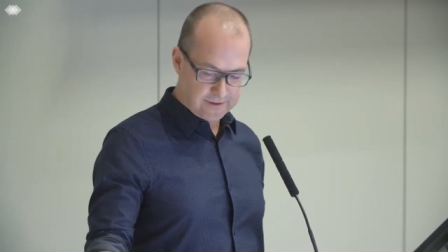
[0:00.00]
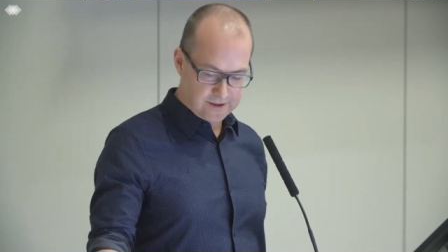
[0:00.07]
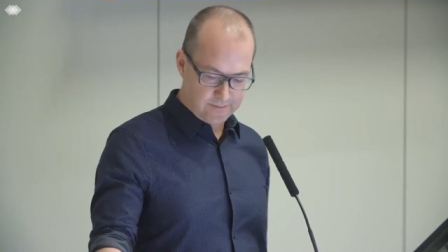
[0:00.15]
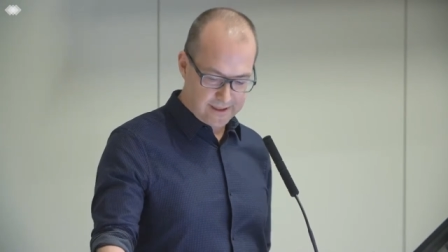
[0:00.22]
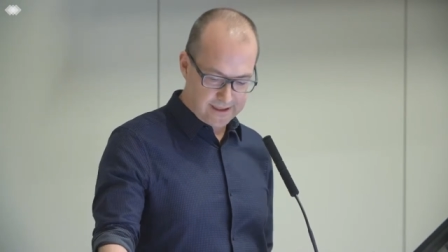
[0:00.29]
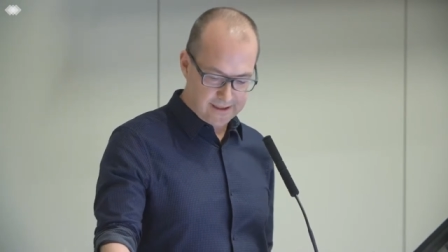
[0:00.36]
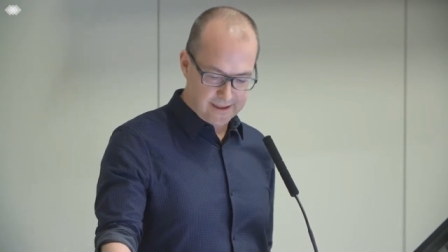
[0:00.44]

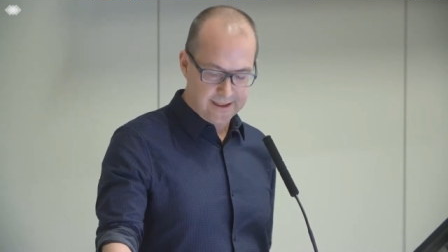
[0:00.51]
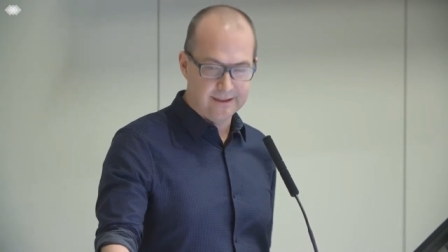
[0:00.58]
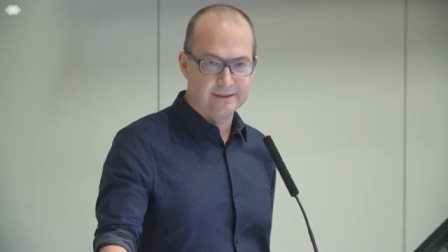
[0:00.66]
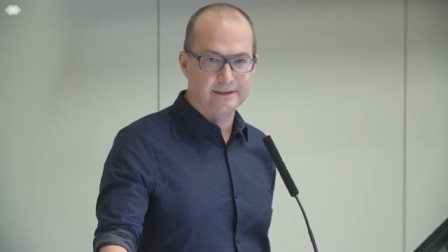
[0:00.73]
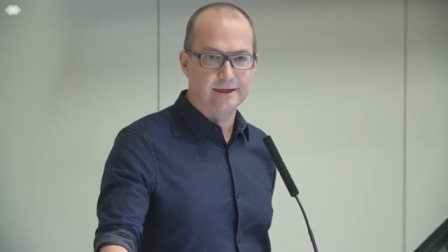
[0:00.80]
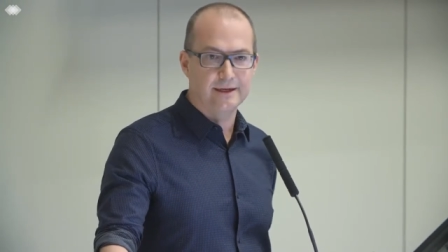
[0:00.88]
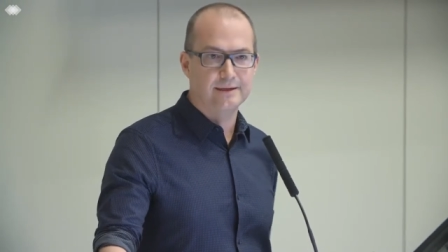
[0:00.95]
spend
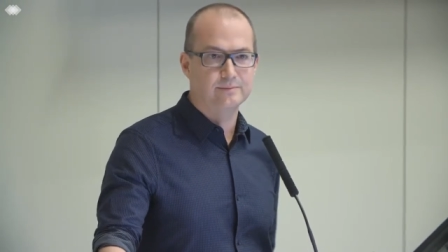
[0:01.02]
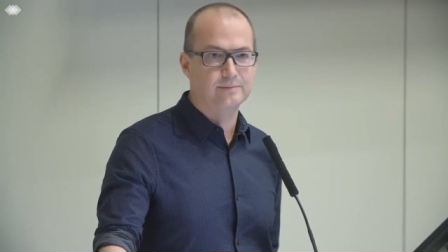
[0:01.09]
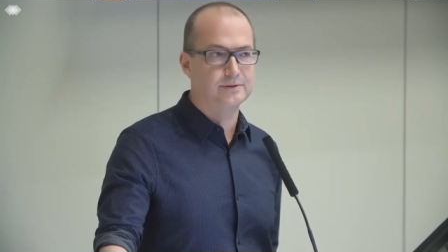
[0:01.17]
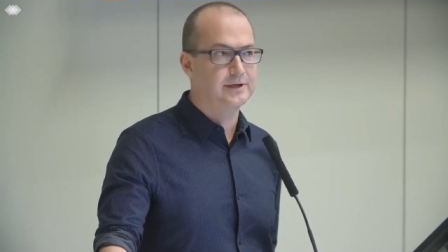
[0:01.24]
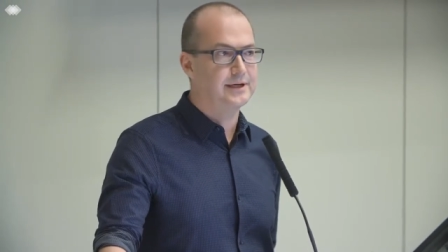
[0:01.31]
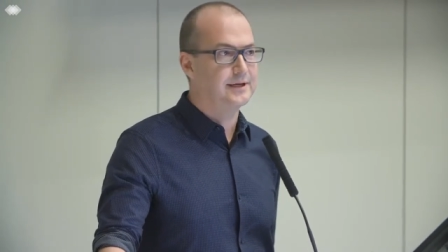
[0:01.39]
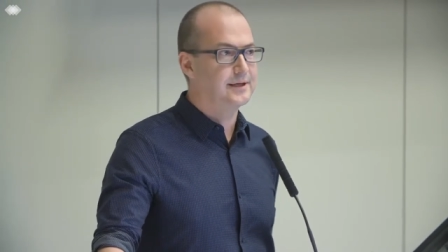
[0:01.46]

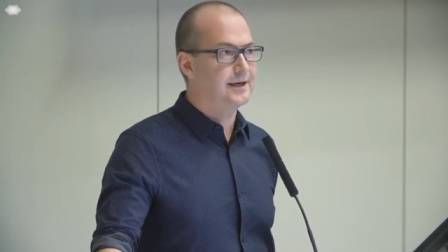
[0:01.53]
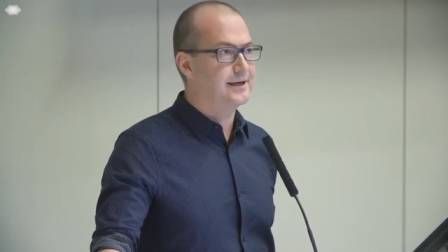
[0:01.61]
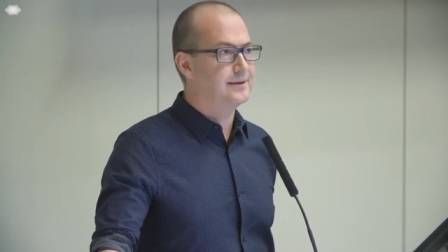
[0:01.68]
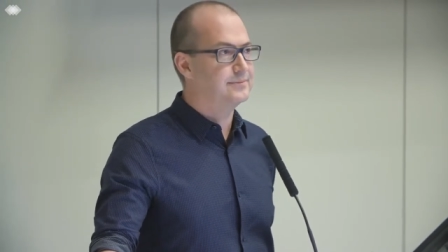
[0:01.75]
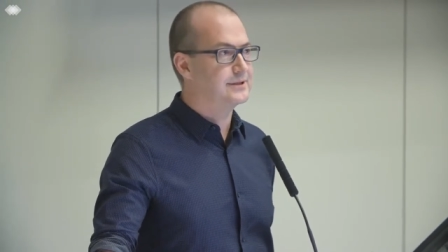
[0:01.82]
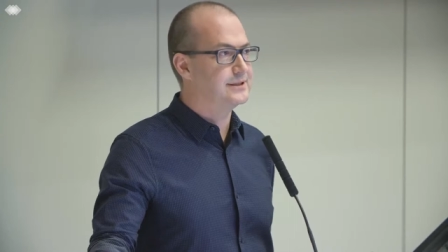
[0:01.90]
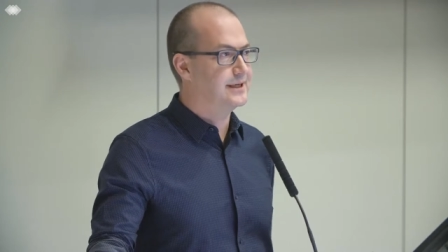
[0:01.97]

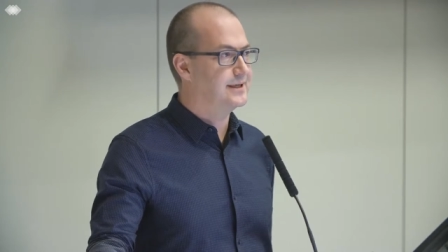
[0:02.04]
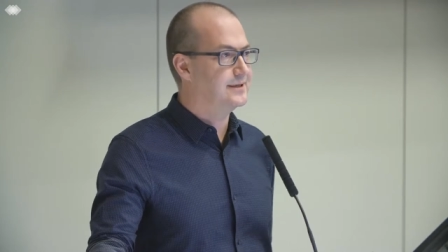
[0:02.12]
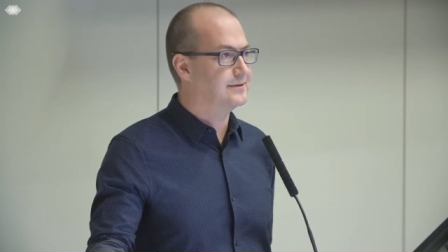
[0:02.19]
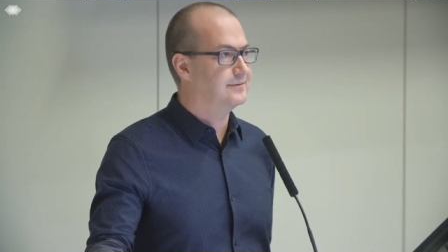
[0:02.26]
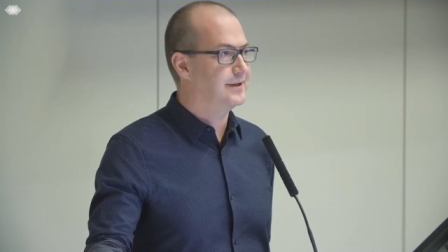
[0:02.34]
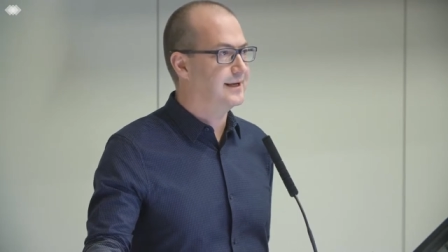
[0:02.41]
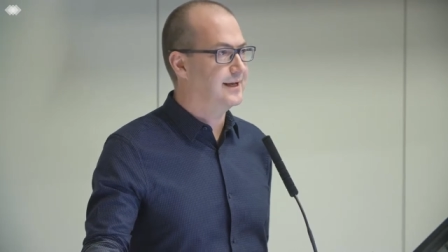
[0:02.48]
99.9%
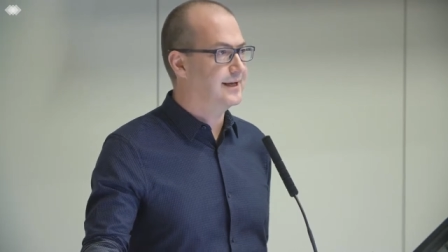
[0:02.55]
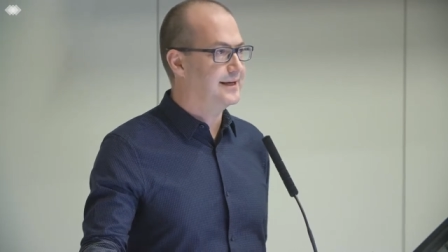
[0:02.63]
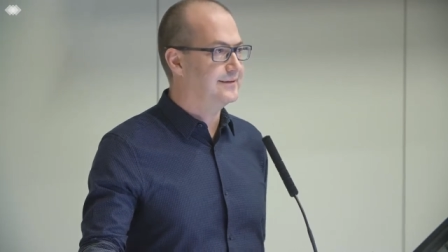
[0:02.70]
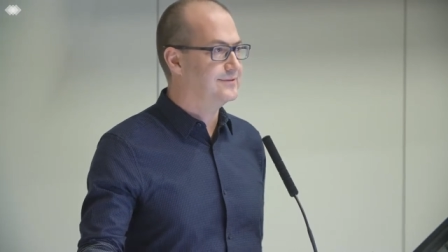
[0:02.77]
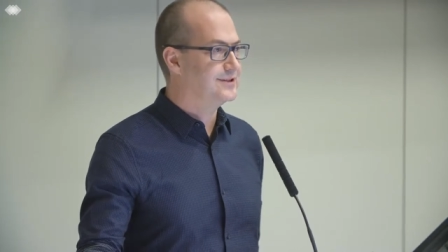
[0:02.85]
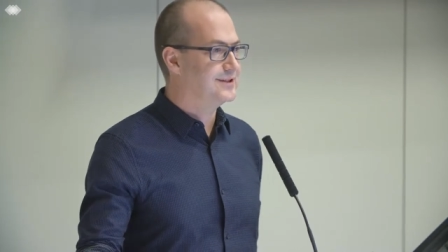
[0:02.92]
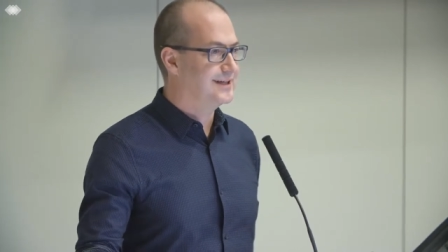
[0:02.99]
percent of their
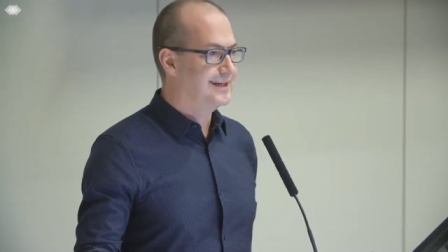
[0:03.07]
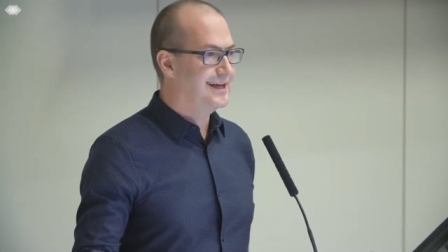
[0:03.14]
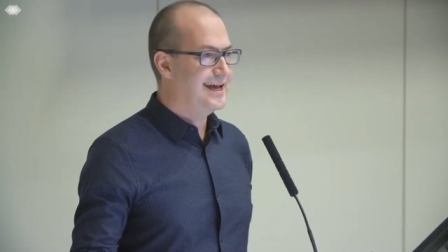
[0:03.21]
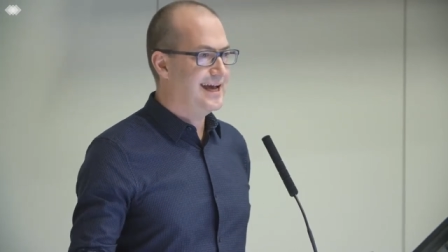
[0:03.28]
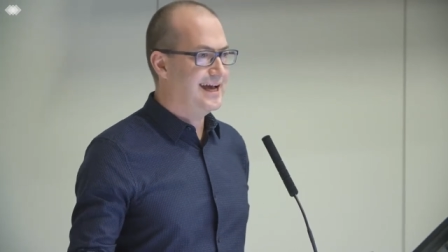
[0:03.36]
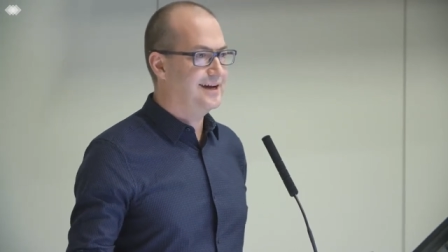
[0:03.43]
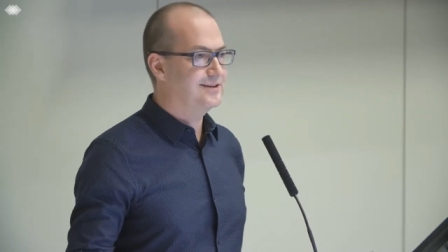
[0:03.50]
lives
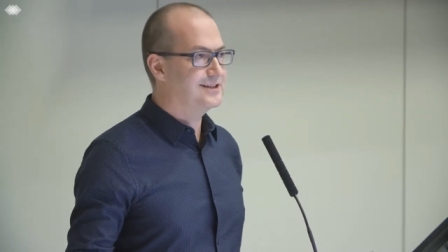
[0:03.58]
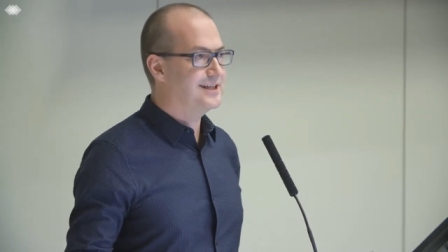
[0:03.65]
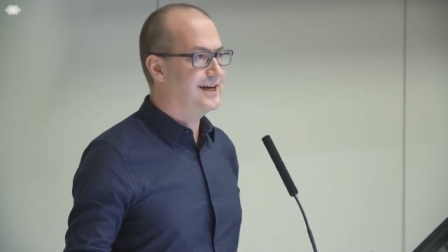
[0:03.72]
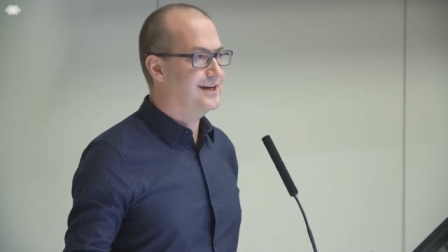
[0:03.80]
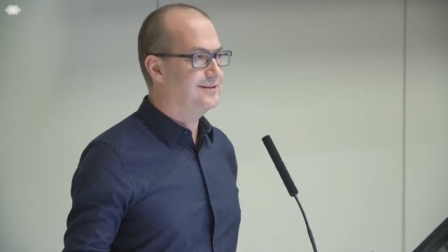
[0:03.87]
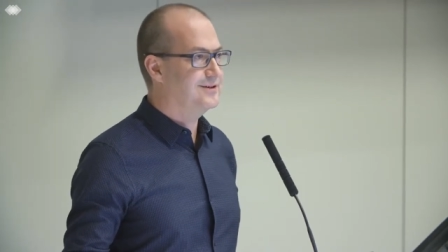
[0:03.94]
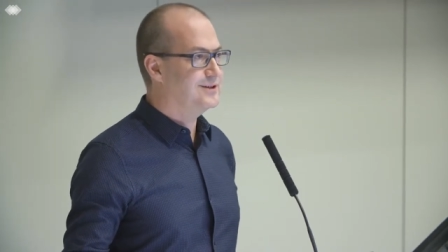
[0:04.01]

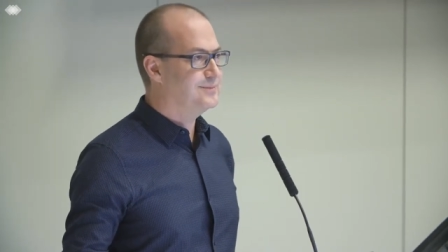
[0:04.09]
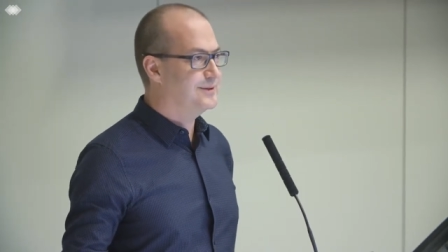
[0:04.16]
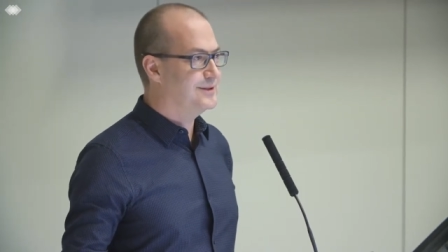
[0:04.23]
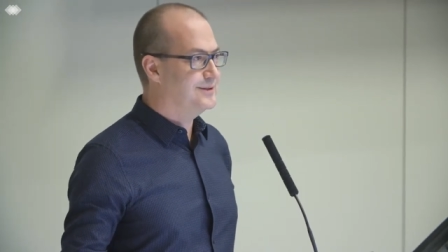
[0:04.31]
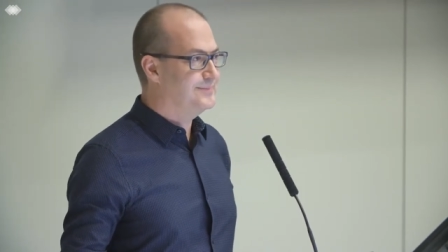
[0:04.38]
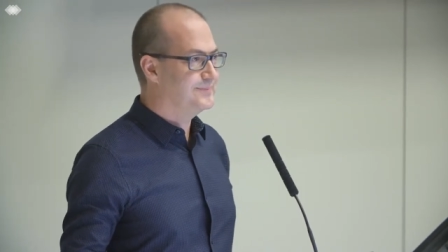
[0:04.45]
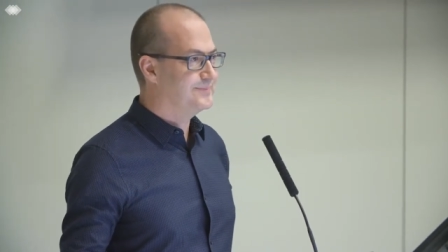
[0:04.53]
outside of
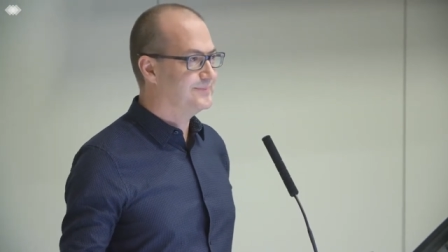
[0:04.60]
hospital.